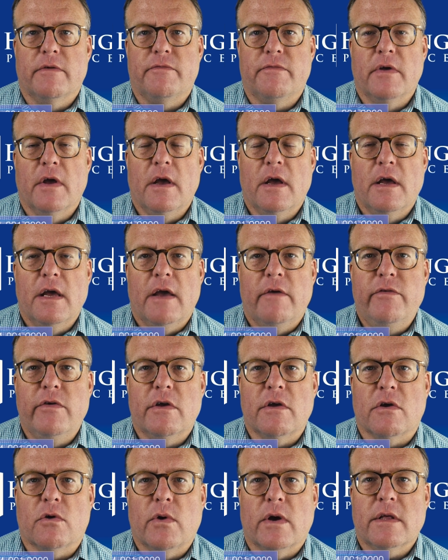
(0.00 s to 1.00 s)
if if you
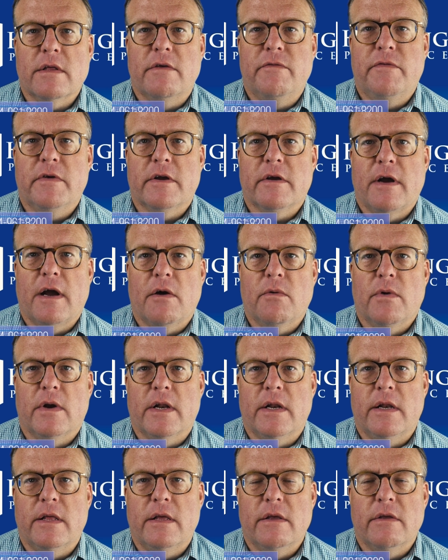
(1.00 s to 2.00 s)
can quickly figure out what
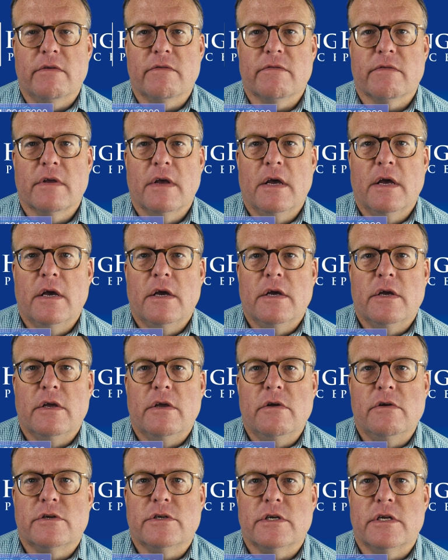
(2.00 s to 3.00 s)
it is,
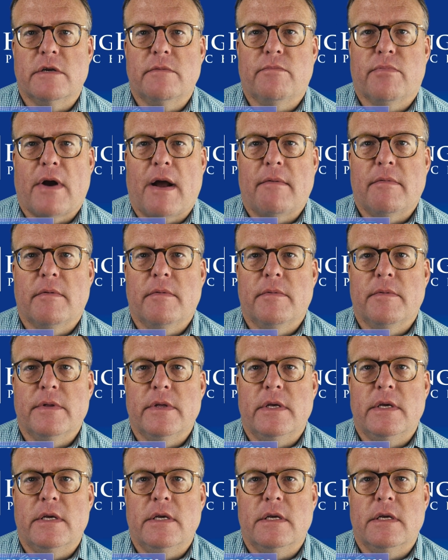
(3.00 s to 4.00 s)
you should
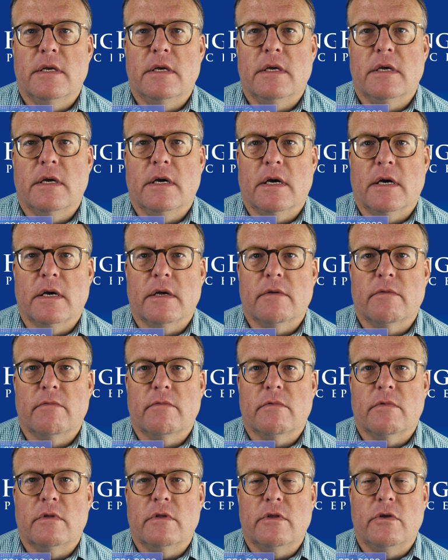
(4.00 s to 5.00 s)
probably uh,
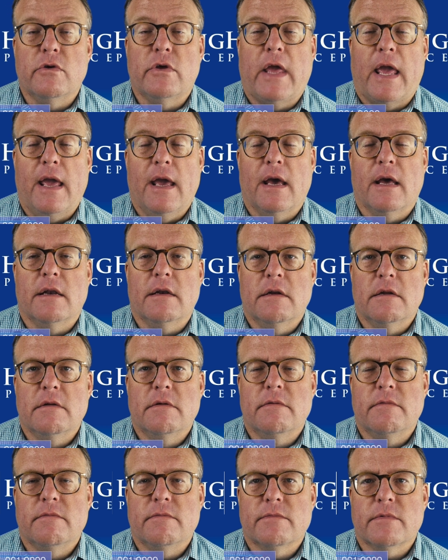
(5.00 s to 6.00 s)
you can
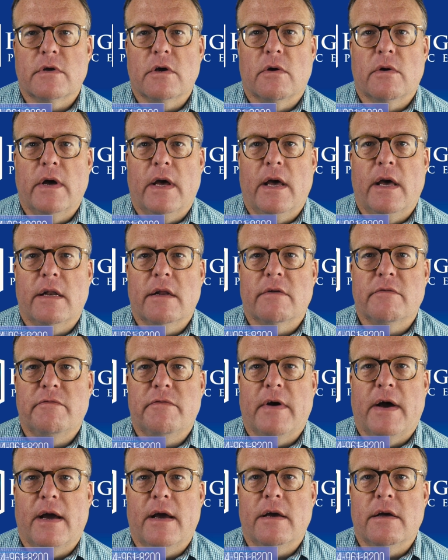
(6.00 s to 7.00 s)
go ahead and
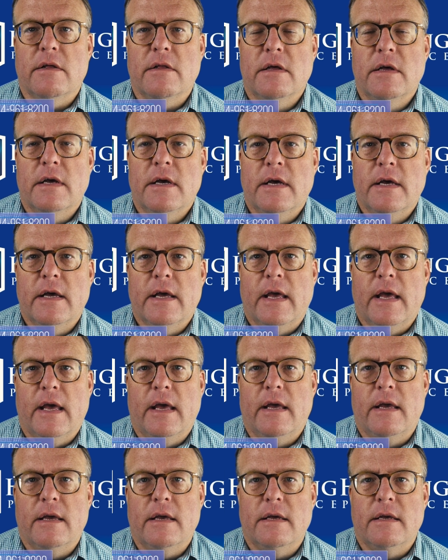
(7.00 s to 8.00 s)
file
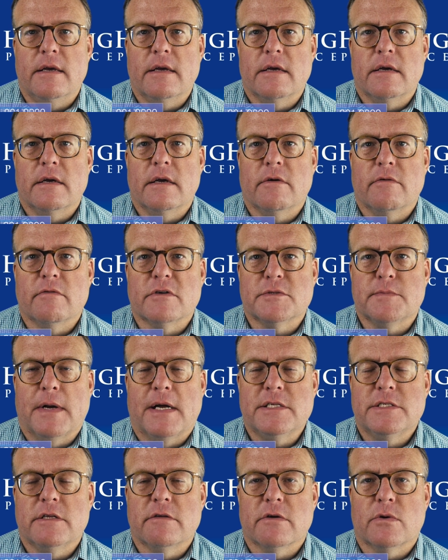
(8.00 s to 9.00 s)
a, a
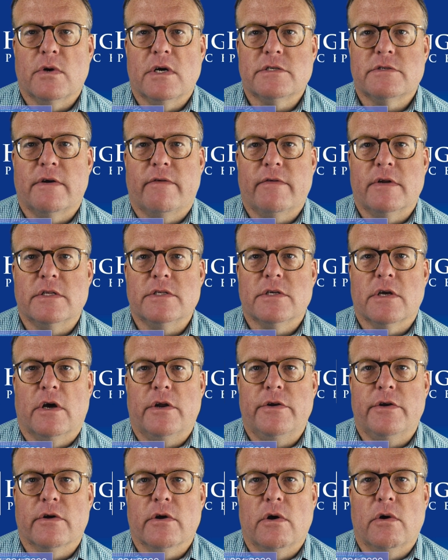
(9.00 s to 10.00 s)
response to the request for evidence
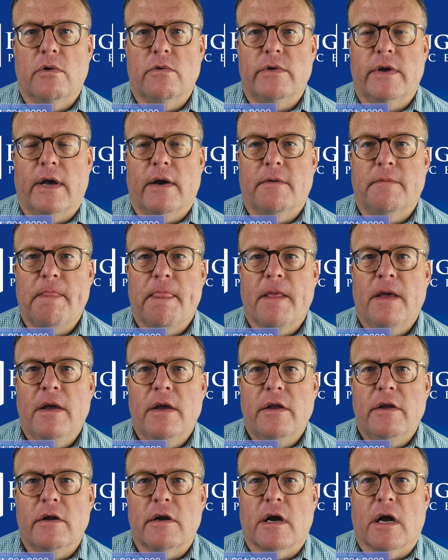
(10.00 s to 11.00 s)
on your own. Now,
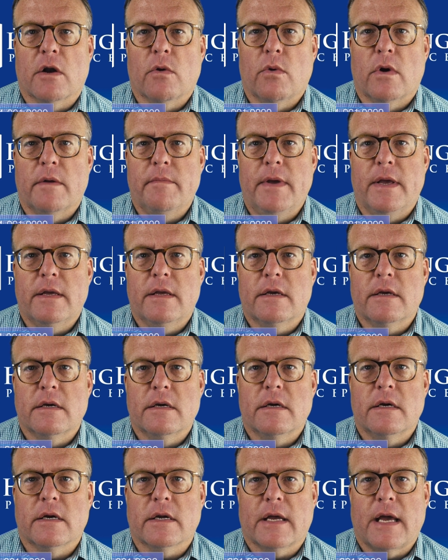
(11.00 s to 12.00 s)
you're going to want to make
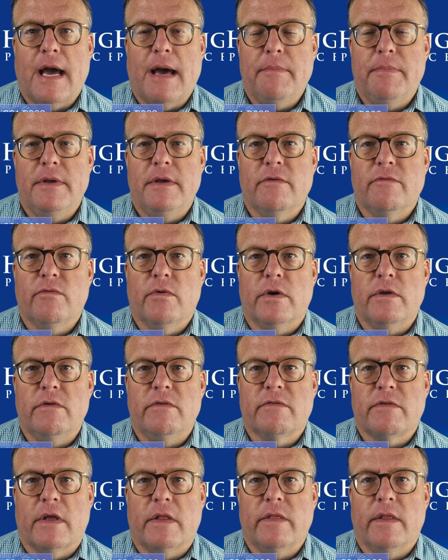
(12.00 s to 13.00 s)
a copy of what you
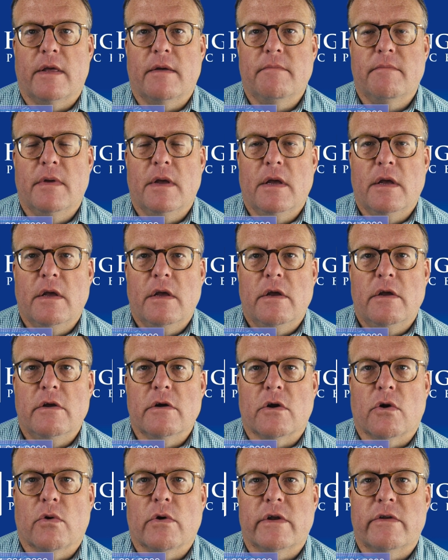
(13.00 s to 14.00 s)
send them.
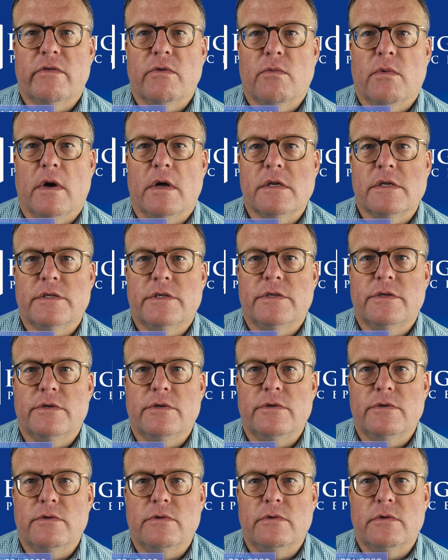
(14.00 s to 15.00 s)
You're going to want
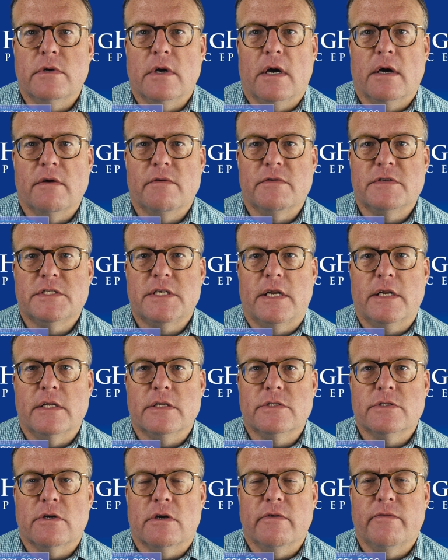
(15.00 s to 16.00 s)
to uh, send
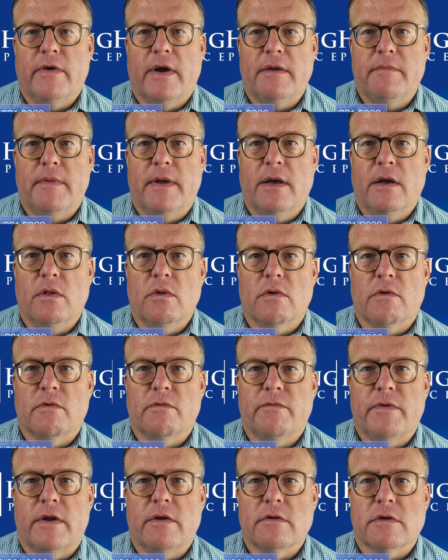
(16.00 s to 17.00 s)
it certified mail
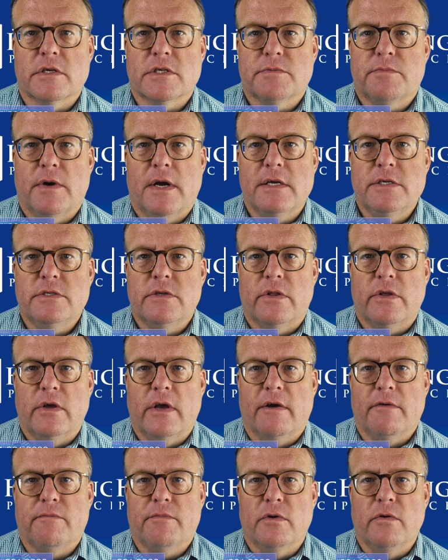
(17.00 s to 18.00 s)
or Federal Express so that you
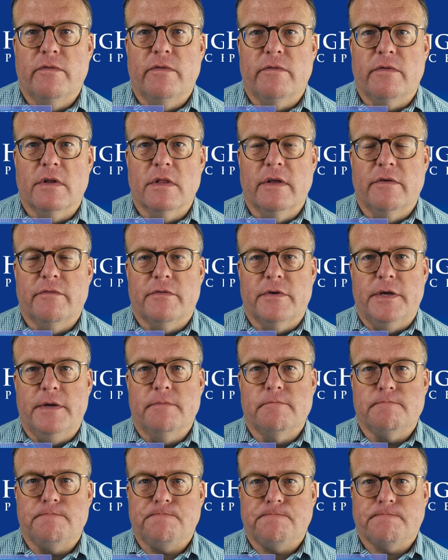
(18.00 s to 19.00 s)
have proof of delivery.
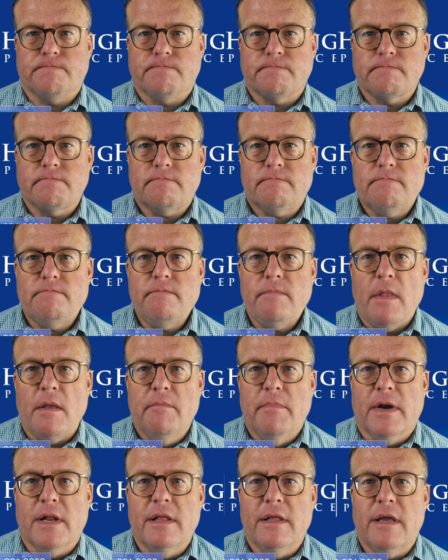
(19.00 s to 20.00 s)

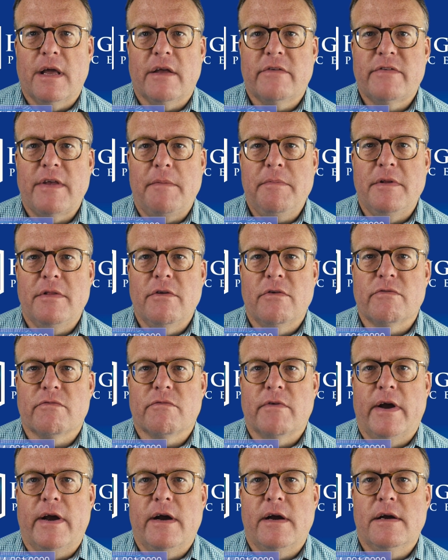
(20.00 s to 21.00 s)
But except in those
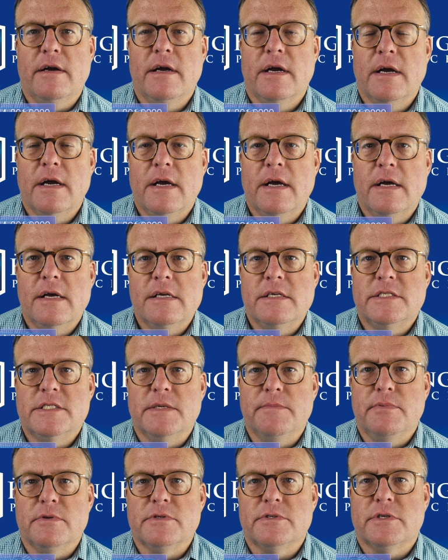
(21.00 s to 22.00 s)
rare,
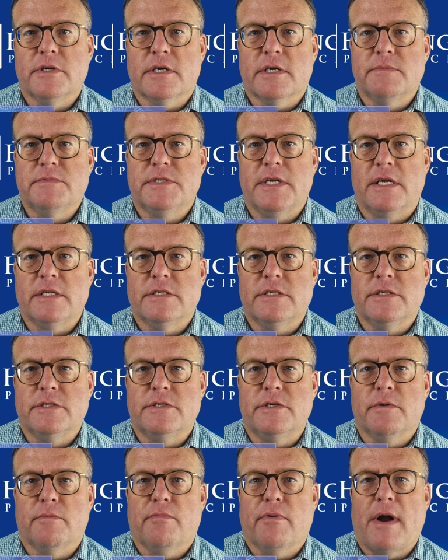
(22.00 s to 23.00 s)
simple
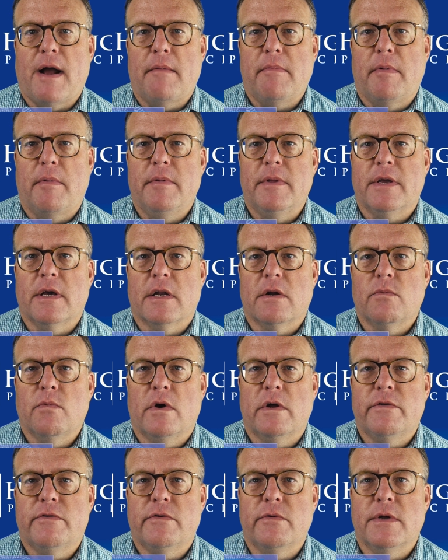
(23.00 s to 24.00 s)
circumstances, you're probably going to
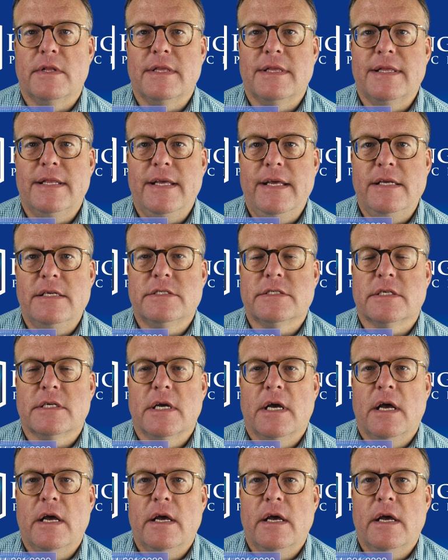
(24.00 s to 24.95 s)
want to at least